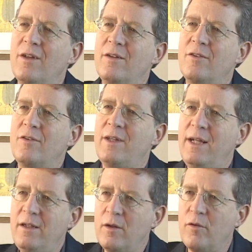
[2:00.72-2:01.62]

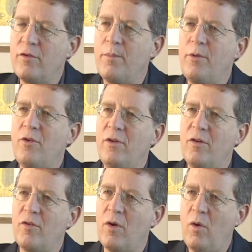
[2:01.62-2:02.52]
understanding of the person
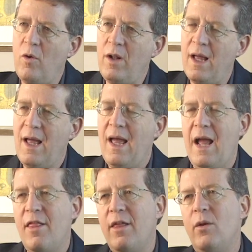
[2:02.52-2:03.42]
as a whole,
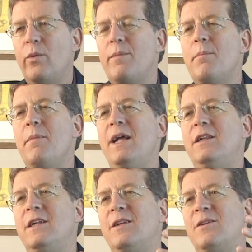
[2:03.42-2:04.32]
and then we
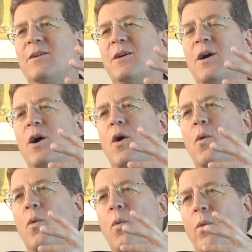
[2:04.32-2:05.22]
match it
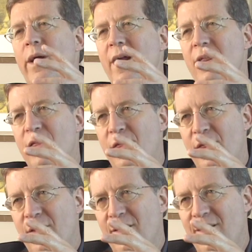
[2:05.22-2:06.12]
with
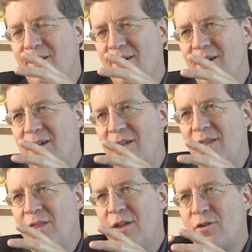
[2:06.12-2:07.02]

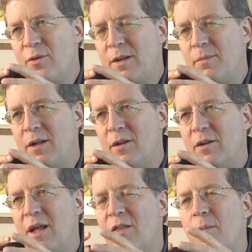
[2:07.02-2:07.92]
the treatment
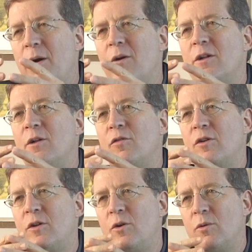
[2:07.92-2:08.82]
and the biology of
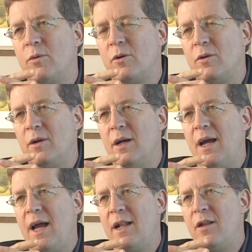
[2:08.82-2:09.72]
the tumor.
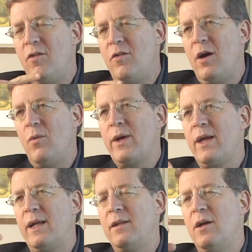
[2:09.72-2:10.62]
And this is how we
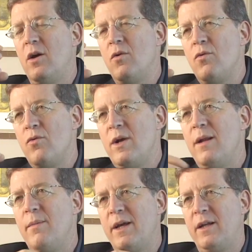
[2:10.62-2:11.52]
can
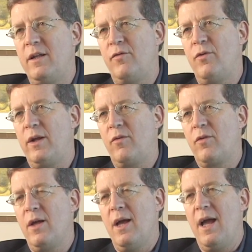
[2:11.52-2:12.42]
really make a
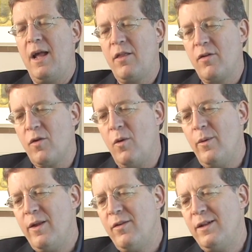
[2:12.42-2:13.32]
difference. And there's
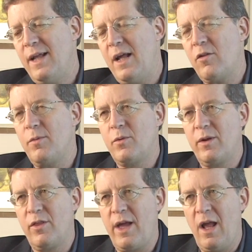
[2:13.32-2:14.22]
always a dance
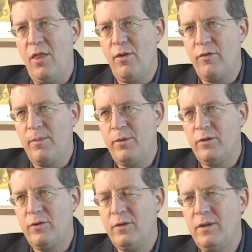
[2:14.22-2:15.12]
between the health of the
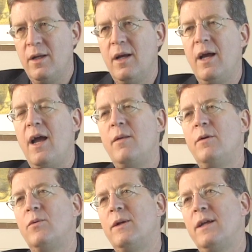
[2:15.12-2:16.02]
person and
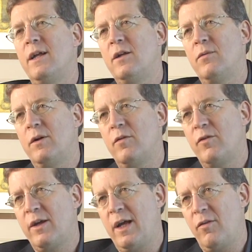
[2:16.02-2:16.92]
between getting rid of
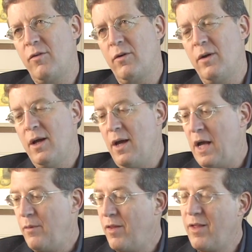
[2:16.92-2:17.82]
the cancer.
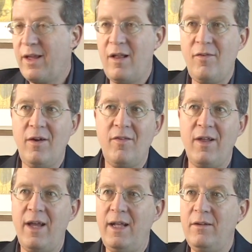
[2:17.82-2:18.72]
And when the cancer is
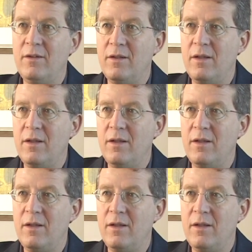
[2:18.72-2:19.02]
ahead,